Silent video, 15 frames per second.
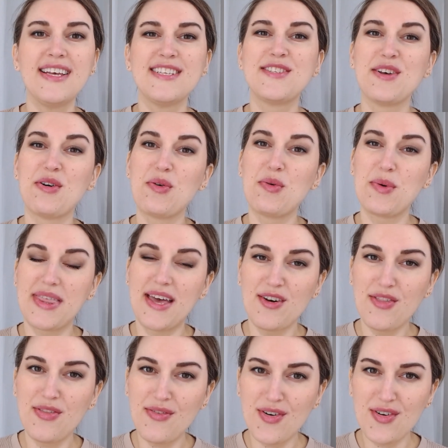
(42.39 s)
So
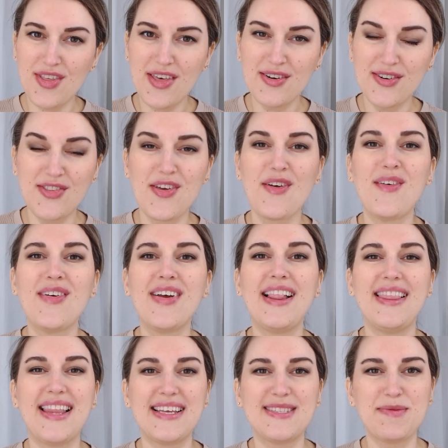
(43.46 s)
without further ado,
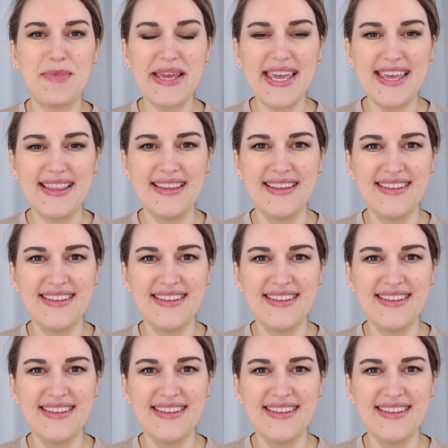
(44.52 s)
let's begin.